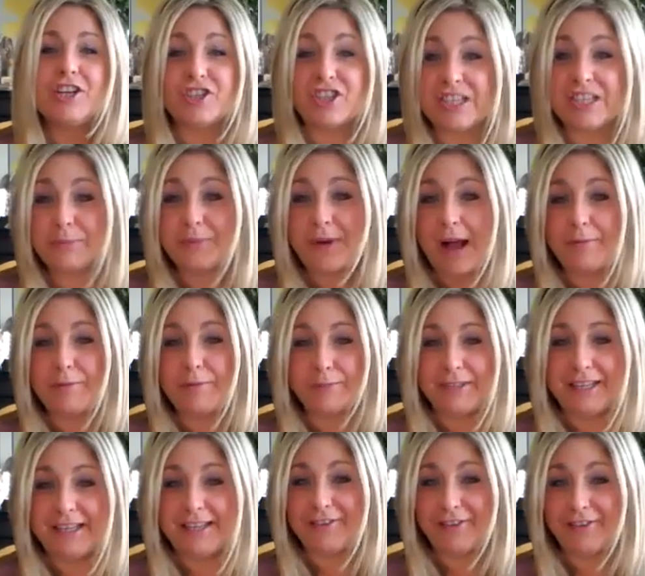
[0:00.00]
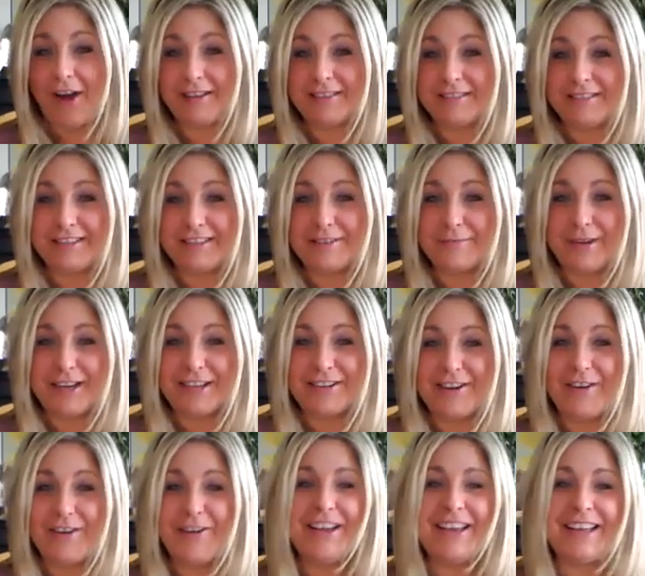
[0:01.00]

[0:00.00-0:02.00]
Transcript: She's probably exhausted, but no.